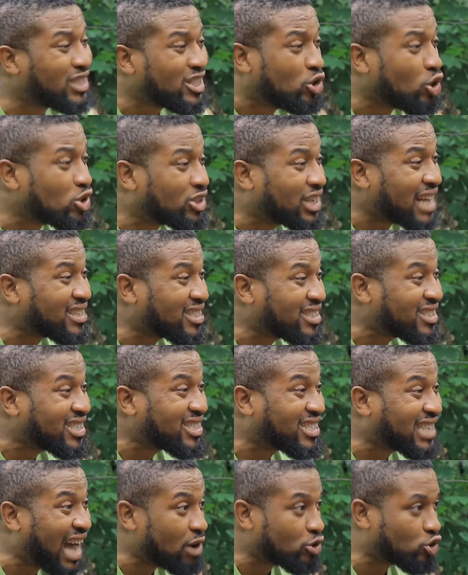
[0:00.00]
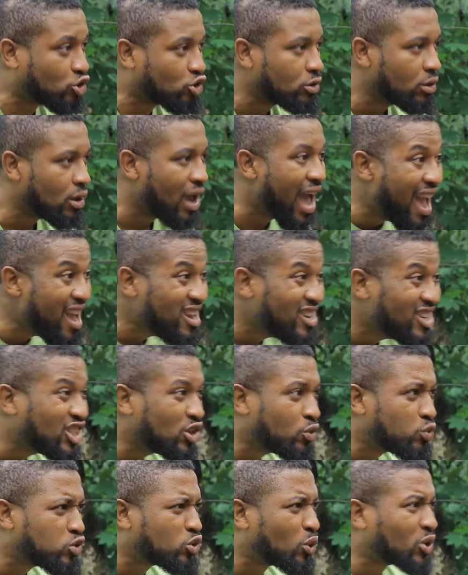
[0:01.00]
will see those girls in this house. Eh?
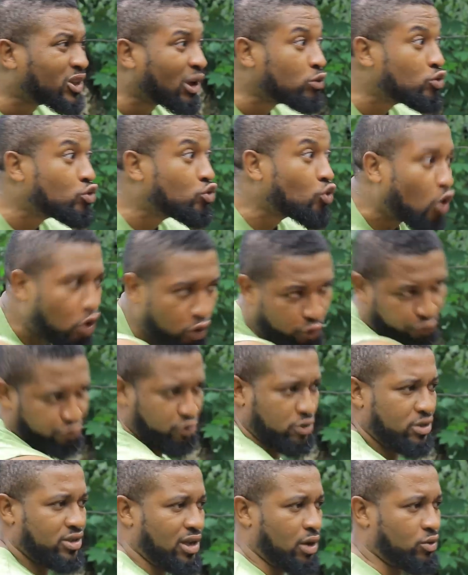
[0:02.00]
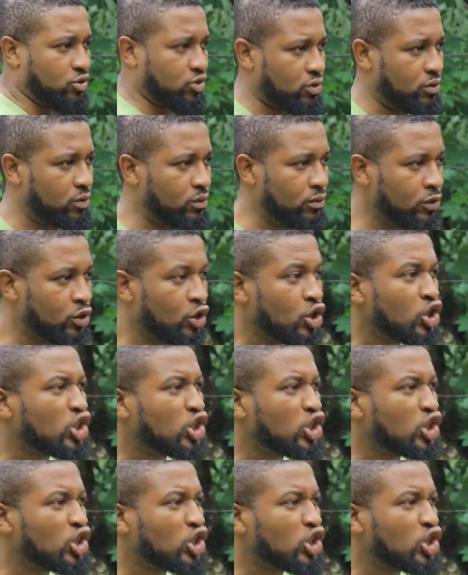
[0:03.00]
You will see what I will do to all of you in this house.